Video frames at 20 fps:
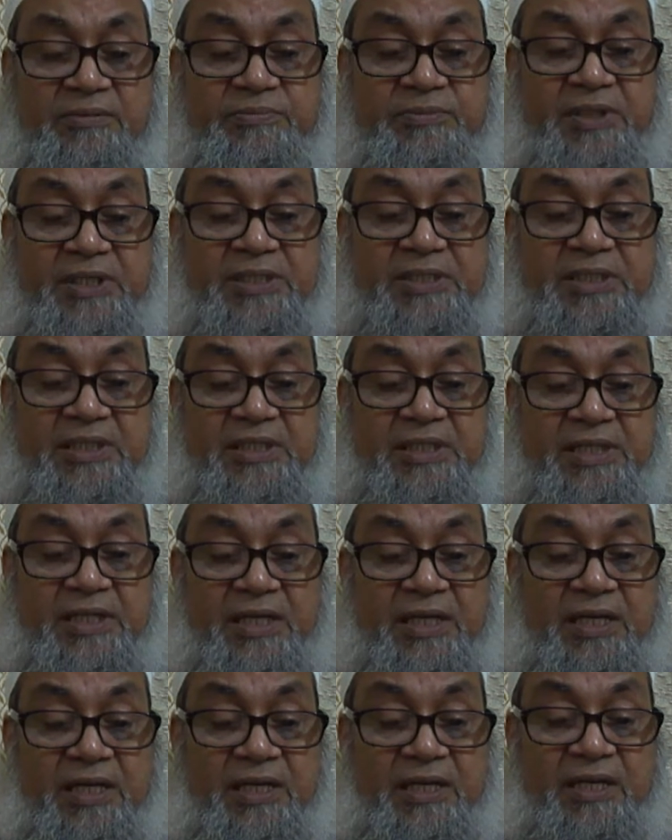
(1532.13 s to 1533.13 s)
pressure,
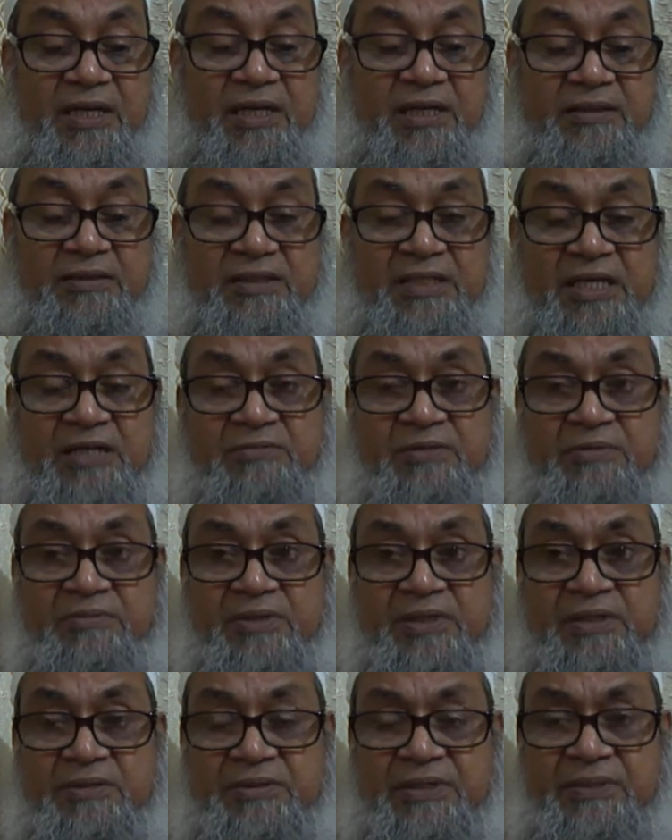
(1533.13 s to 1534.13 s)
and there may
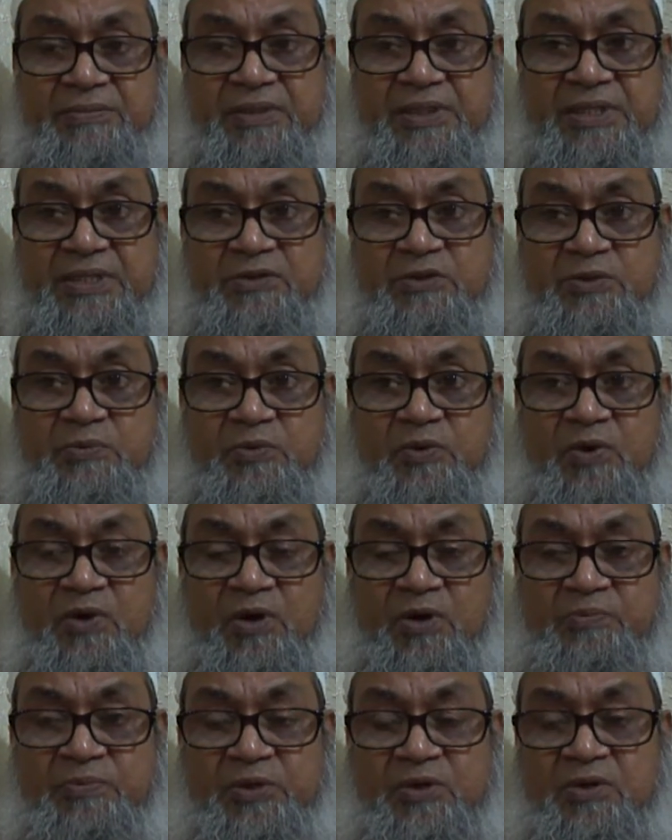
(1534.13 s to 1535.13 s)
be, if it is used
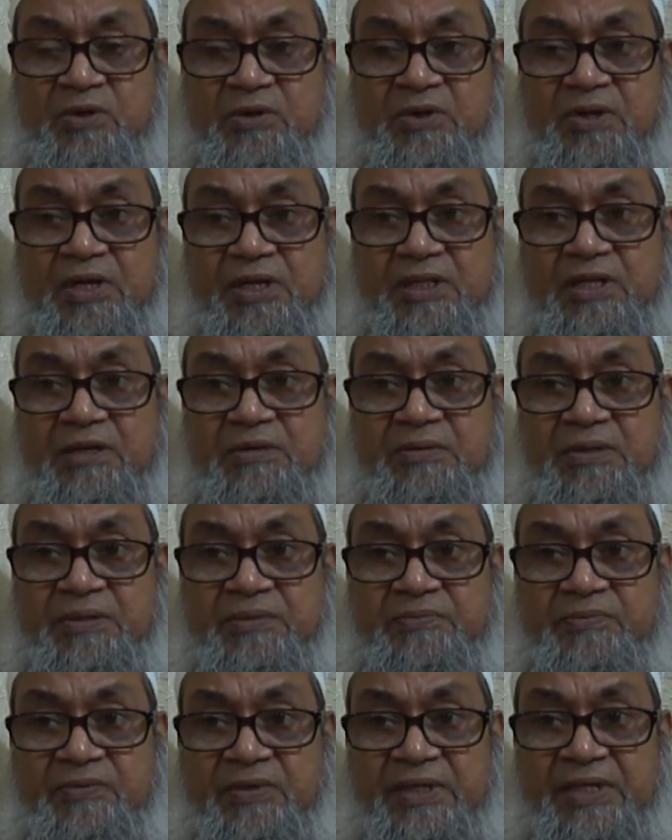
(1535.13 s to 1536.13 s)
prolonged period, there will be
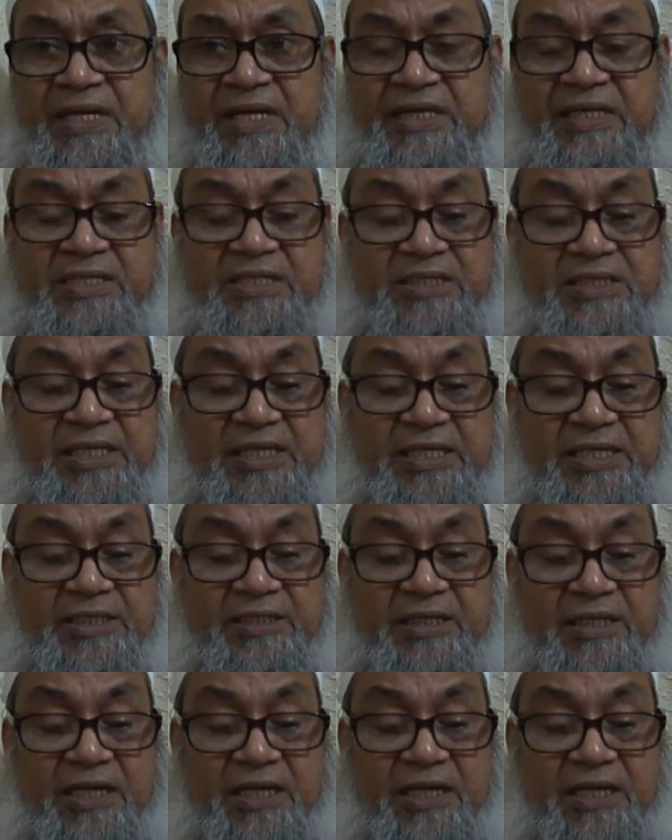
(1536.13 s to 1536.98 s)
nail stain,